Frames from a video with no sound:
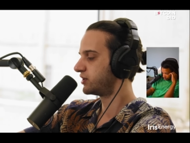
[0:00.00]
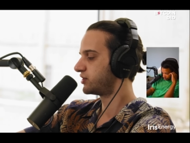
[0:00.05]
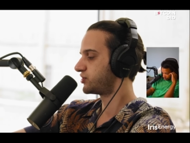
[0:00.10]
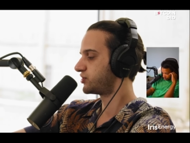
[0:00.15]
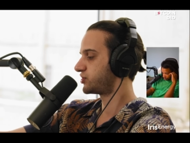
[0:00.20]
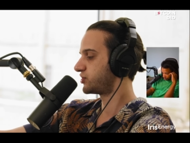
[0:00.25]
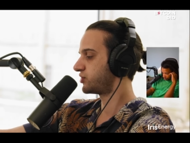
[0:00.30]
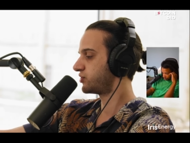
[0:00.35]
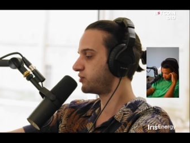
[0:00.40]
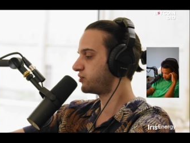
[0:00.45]

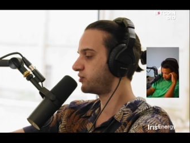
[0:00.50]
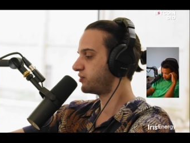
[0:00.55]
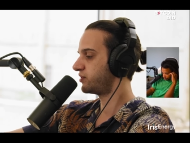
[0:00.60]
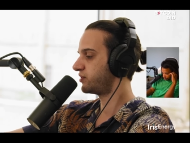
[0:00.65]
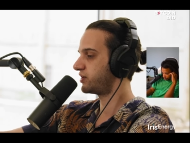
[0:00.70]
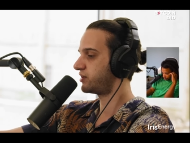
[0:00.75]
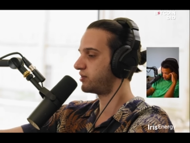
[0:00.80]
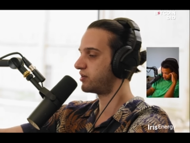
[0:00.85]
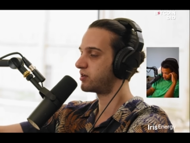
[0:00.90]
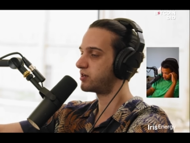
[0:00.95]
So
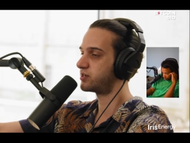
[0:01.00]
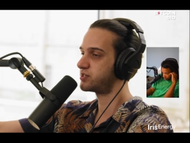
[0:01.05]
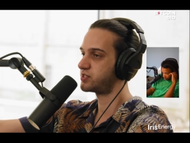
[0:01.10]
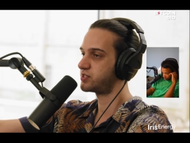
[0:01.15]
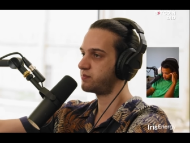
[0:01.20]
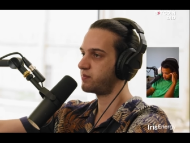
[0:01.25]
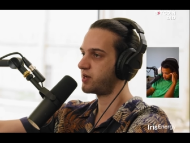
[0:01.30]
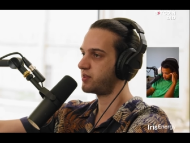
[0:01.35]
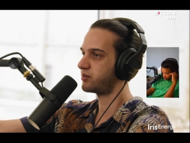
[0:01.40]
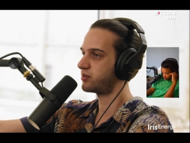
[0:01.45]
there are
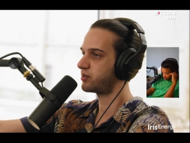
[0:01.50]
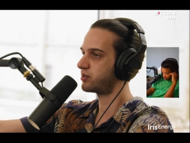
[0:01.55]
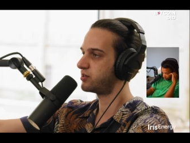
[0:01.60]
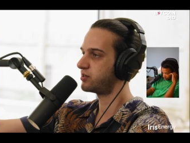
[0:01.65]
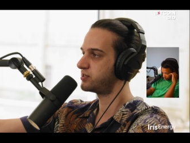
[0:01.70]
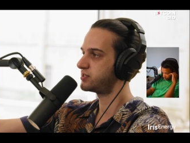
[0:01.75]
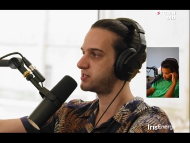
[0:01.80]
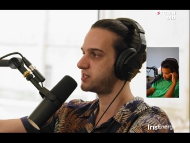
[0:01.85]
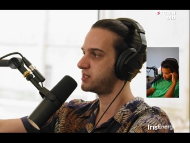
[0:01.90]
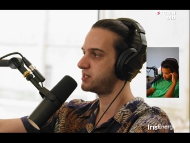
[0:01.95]
some other
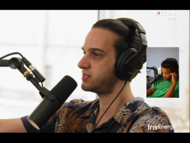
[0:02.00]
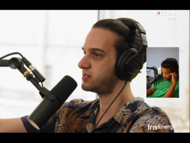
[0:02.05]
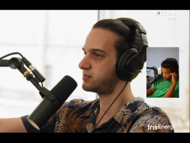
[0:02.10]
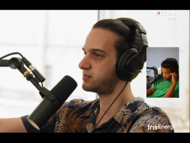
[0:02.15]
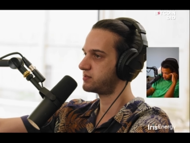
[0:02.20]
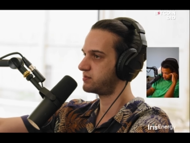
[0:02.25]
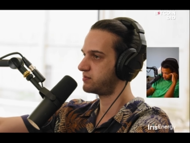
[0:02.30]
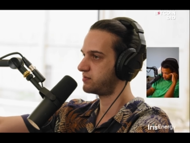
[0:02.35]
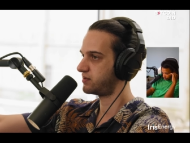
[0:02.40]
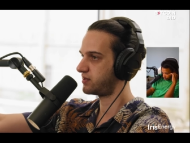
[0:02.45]

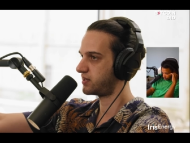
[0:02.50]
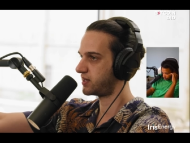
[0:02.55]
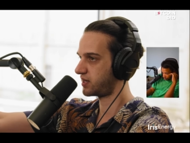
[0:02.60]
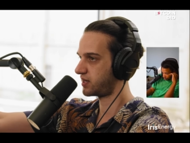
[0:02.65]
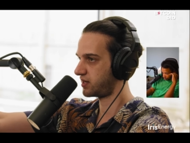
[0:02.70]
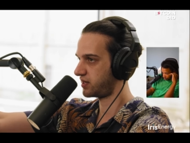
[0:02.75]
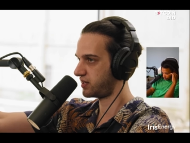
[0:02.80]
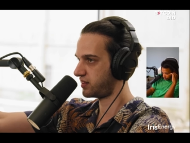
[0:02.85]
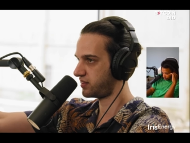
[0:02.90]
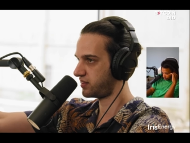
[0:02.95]
currencies
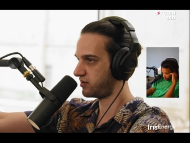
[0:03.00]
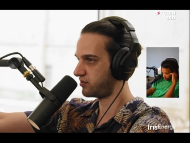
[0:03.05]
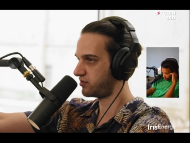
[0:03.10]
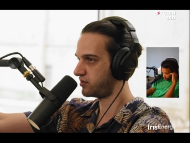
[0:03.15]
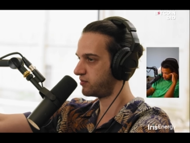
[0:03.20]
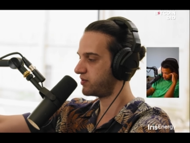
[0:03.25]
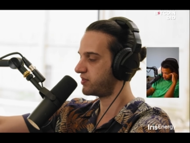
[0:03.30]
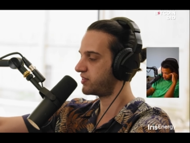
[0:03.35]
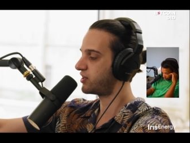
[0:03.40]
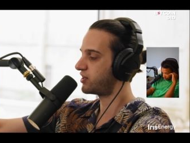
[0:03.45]
like
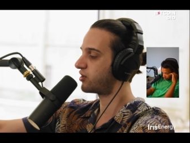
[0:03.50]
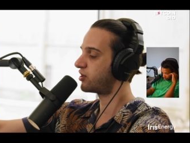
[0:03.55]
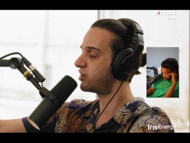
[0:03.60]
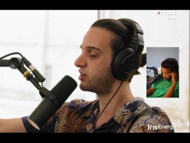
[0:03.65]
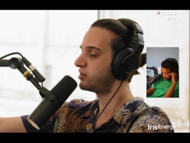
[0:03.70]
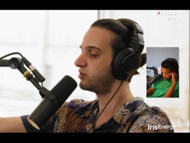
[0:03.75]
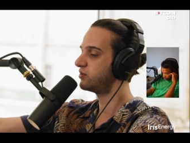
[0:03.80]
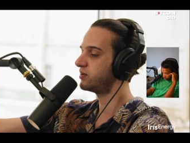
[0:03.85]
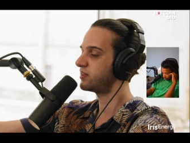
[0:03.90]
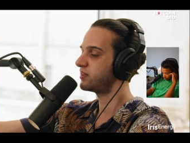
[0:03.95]
Ethereum that are
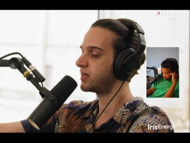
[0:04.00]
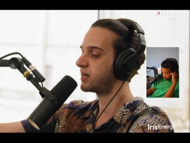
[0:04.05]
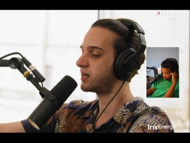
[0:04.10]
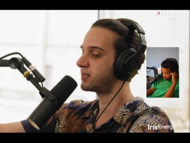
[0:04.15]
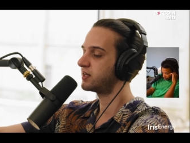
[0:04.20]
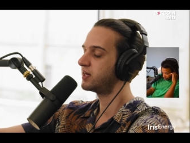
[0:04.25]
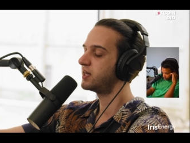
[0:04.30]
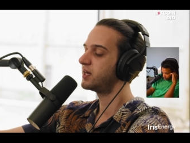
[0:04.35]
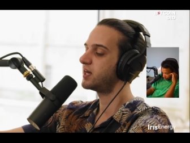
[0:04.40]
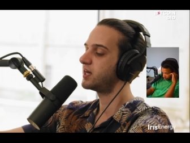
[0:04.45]
doing that,